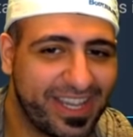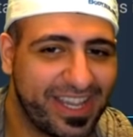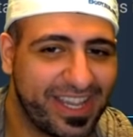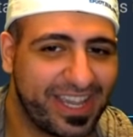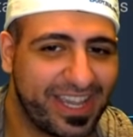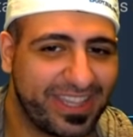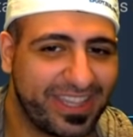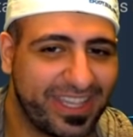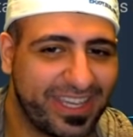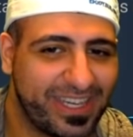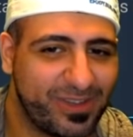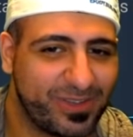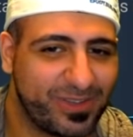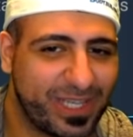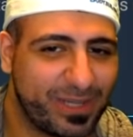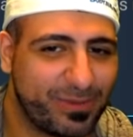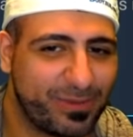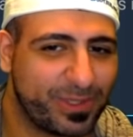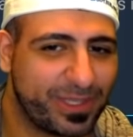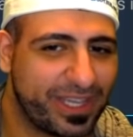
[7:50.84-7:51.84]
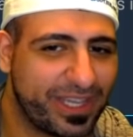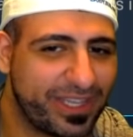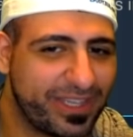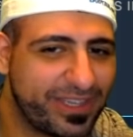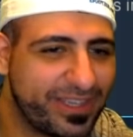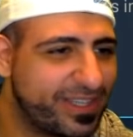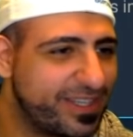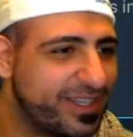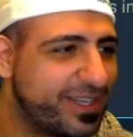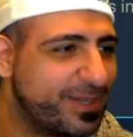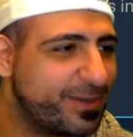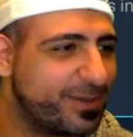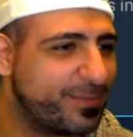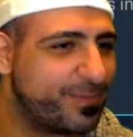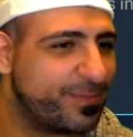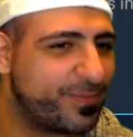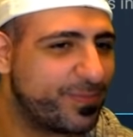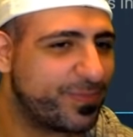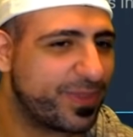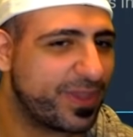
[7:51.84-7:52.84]
and then he was able to hit
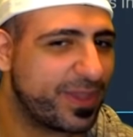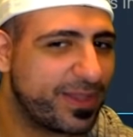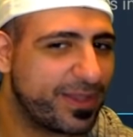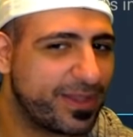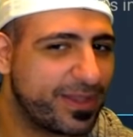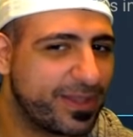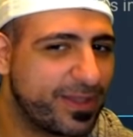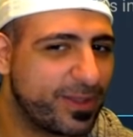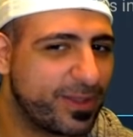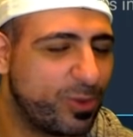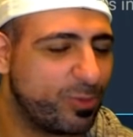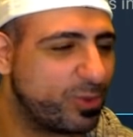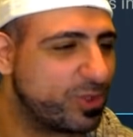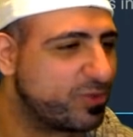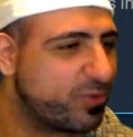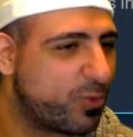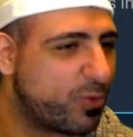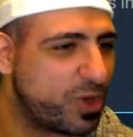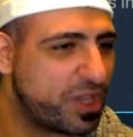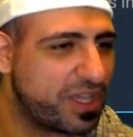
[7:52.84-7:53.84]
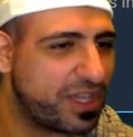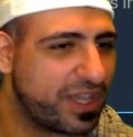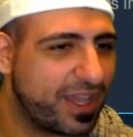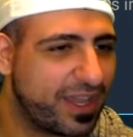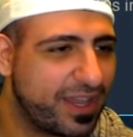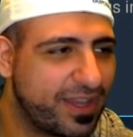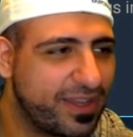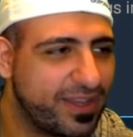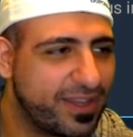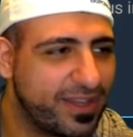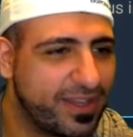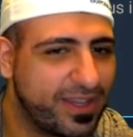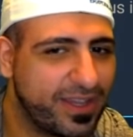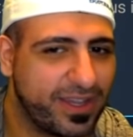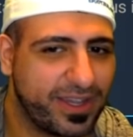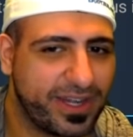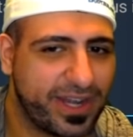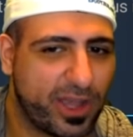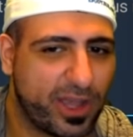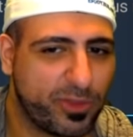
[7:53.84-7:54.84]
almost 40K
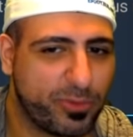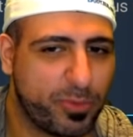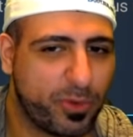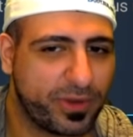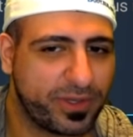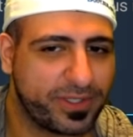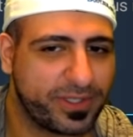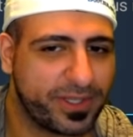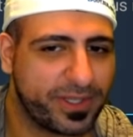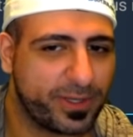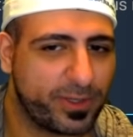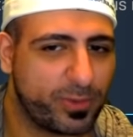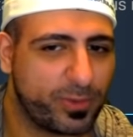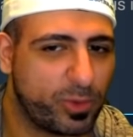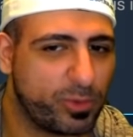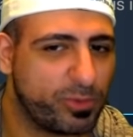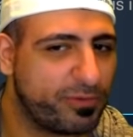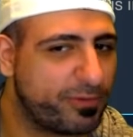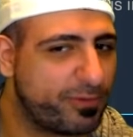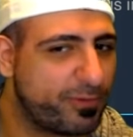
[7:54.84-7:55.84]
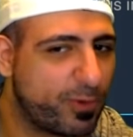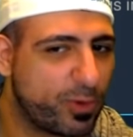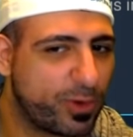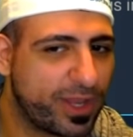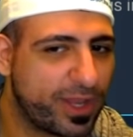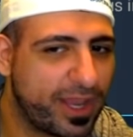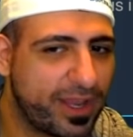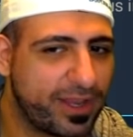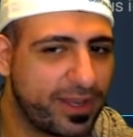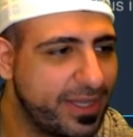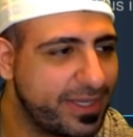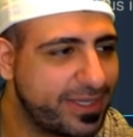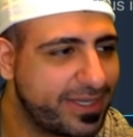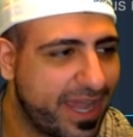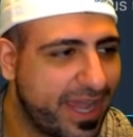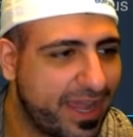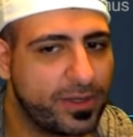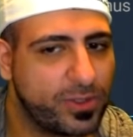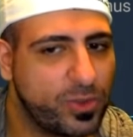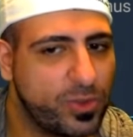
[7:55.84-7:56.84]
in health points and over 4K
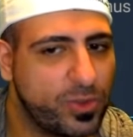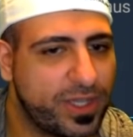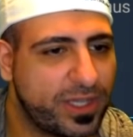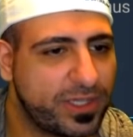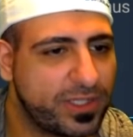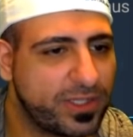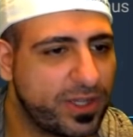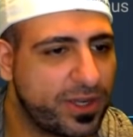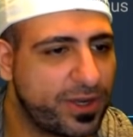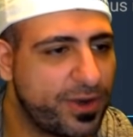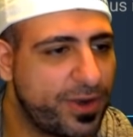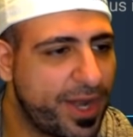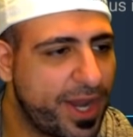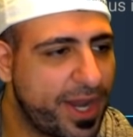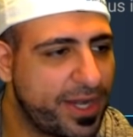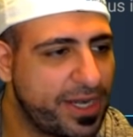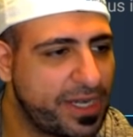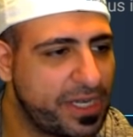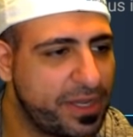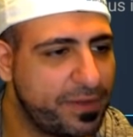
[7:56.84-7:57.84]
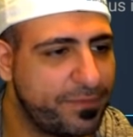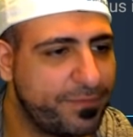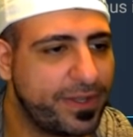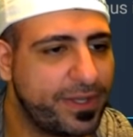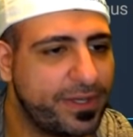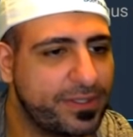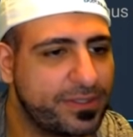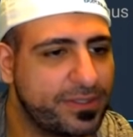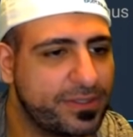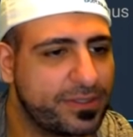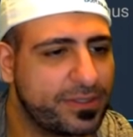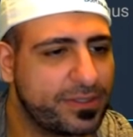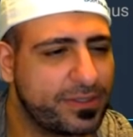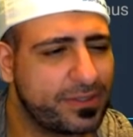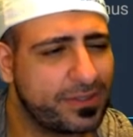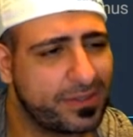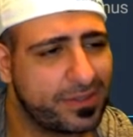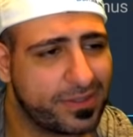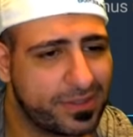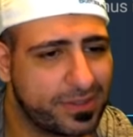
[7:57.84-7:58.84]
attack. 2,180 defense,
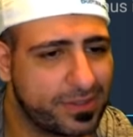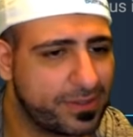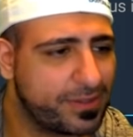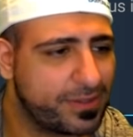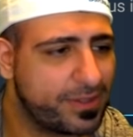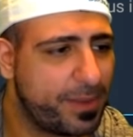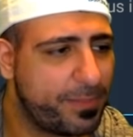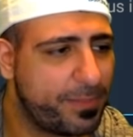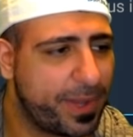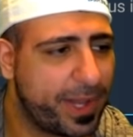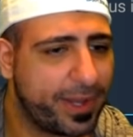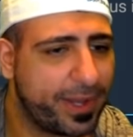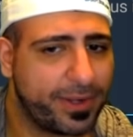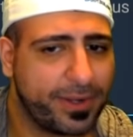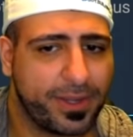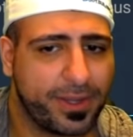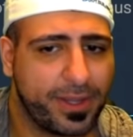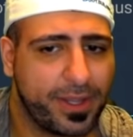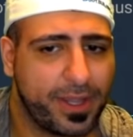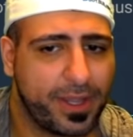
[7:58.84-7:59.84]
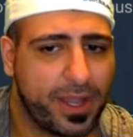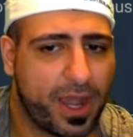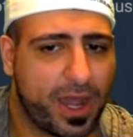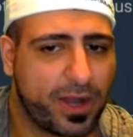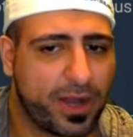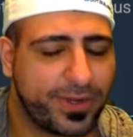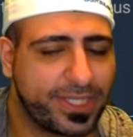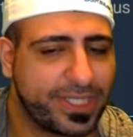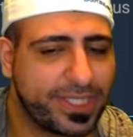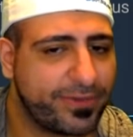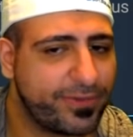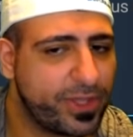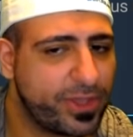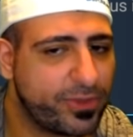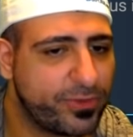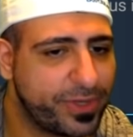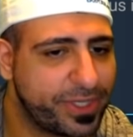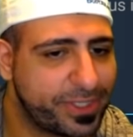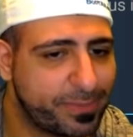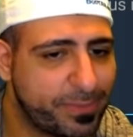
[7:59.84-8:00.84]
not bad.
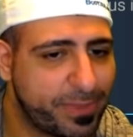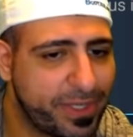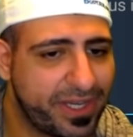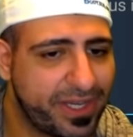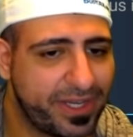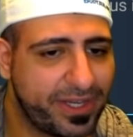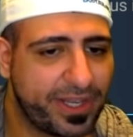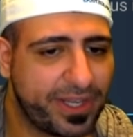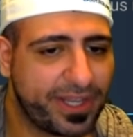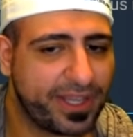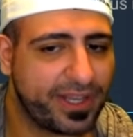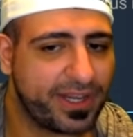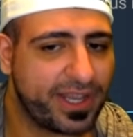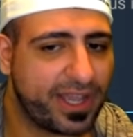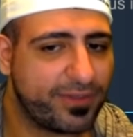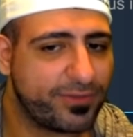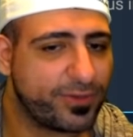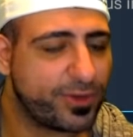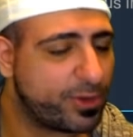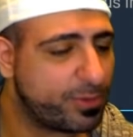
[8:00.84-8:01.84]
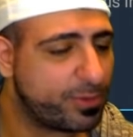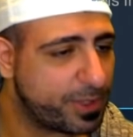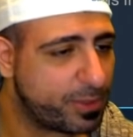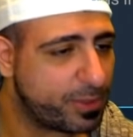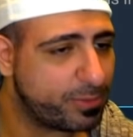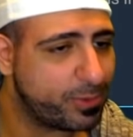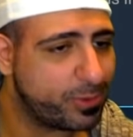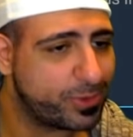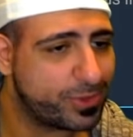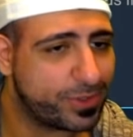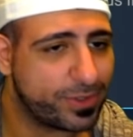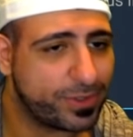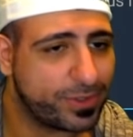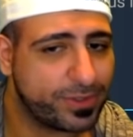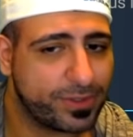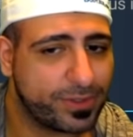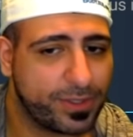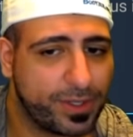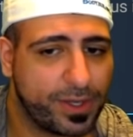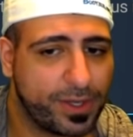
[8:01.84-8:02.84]
173 speed. Again, I have turn meter
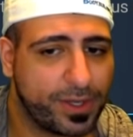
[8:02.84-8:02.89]
boosters,